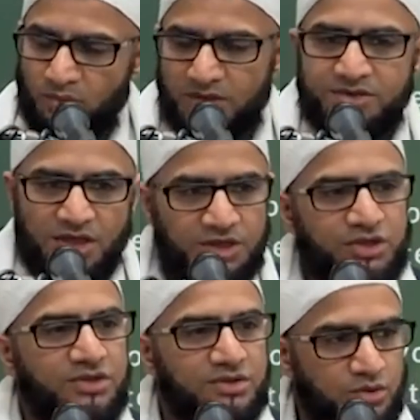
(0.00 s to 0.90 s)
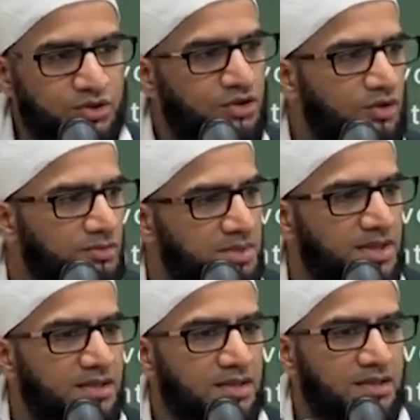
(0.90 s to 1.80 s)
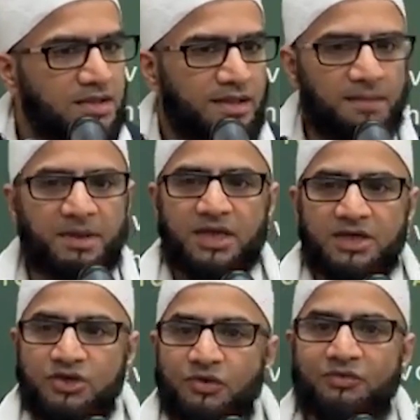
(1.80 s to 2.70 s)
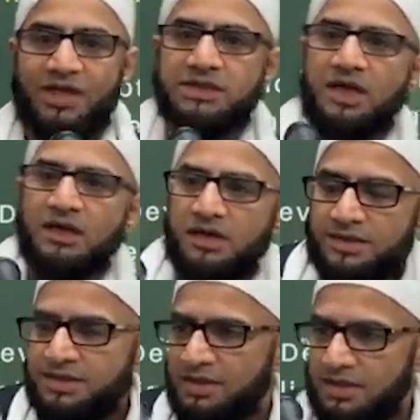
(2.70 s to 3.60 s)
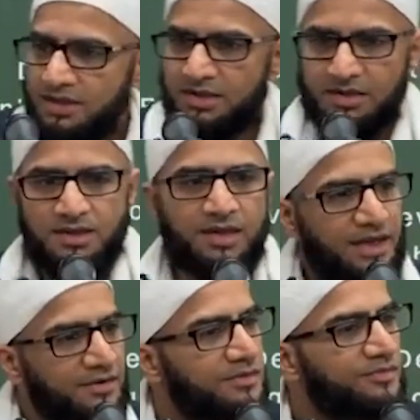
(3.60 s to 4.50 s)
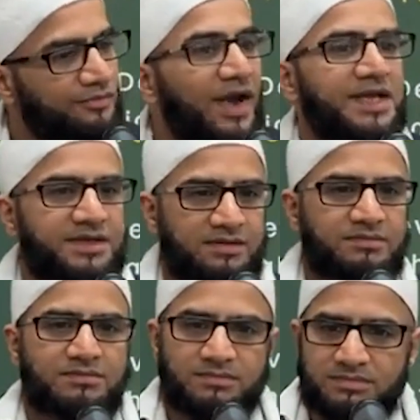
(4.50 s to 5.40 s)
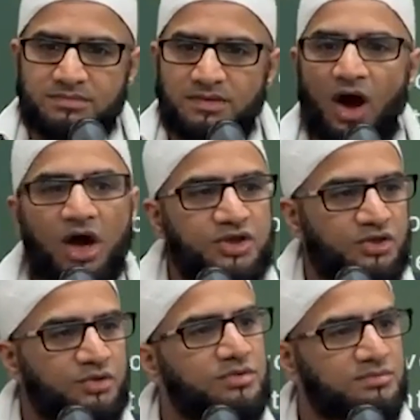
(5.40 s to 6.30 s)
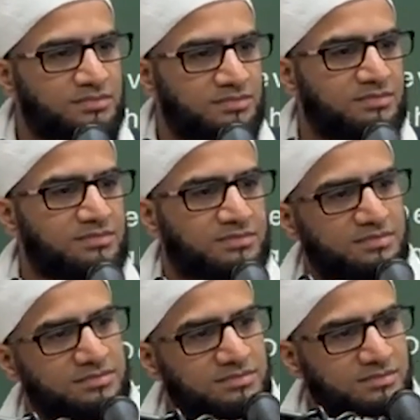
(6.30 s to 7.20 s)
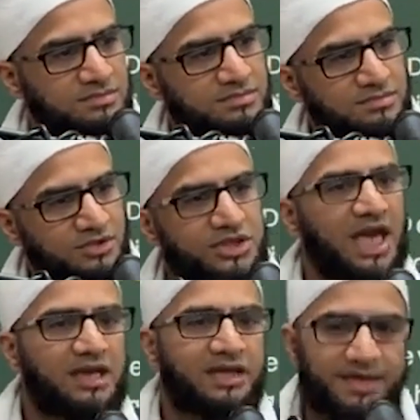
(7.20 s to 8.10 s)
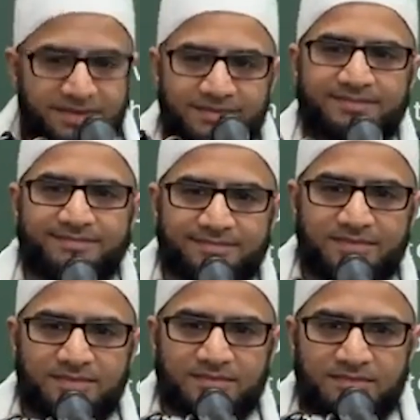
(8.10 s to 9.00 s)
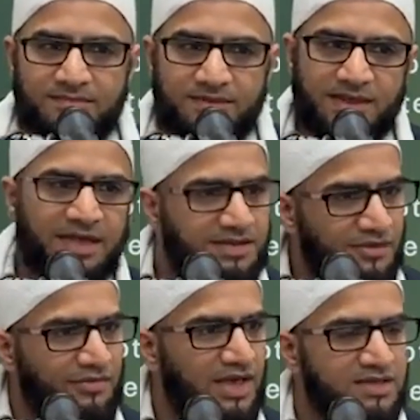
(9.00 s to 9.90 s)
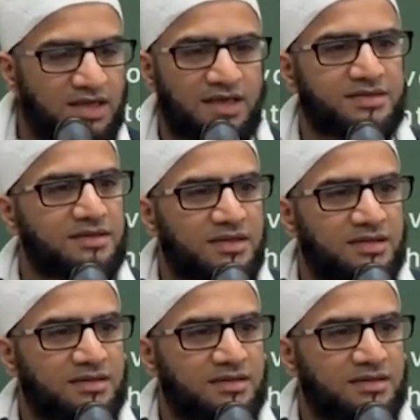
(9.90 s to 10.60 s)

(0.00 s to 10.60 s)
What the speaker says: One solution could be that because your feelings are hurt, then fight, argue, retaliate, get their feelings hurt,